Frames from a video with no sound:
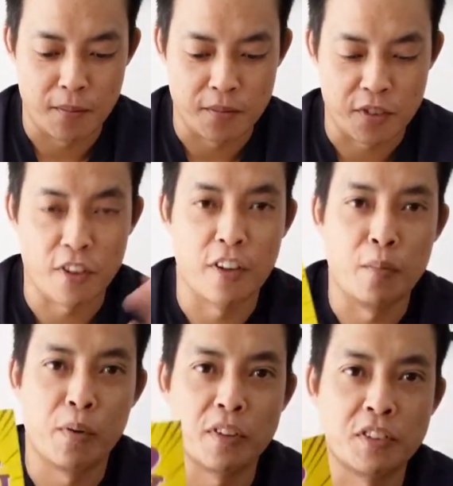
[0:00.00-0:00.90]
So in
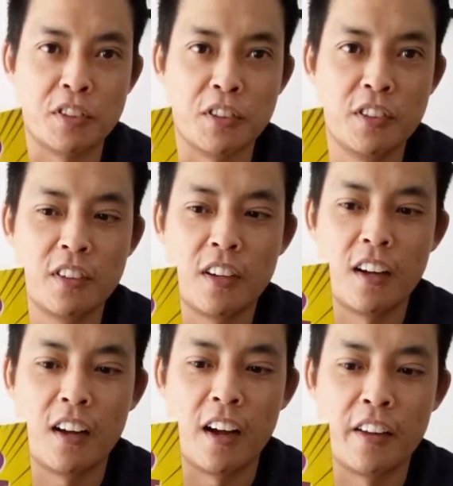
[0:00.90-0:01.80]
book 2,
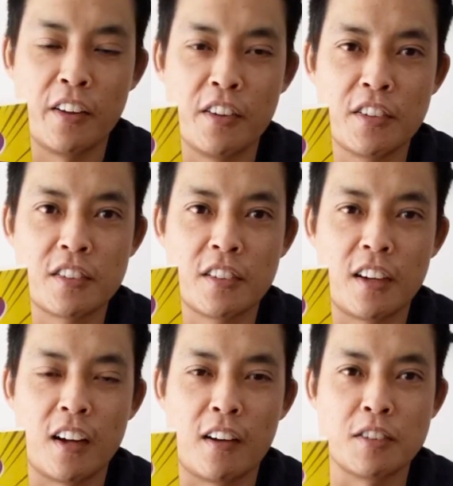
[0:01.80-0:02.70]
I
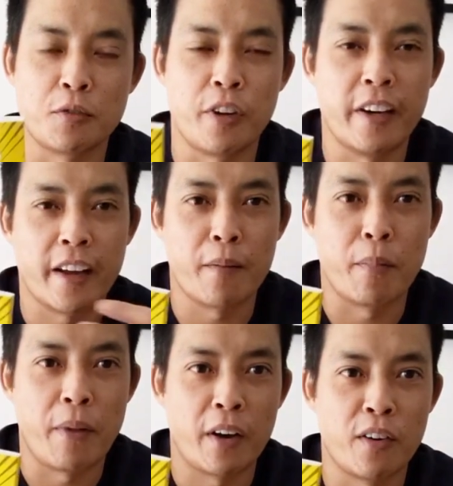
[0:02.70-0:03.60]
was reading up
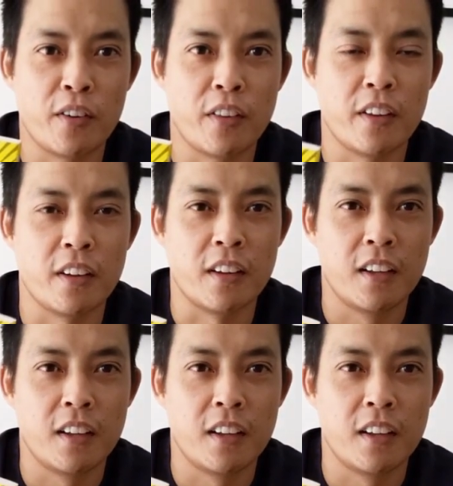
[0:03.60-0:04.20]
about all the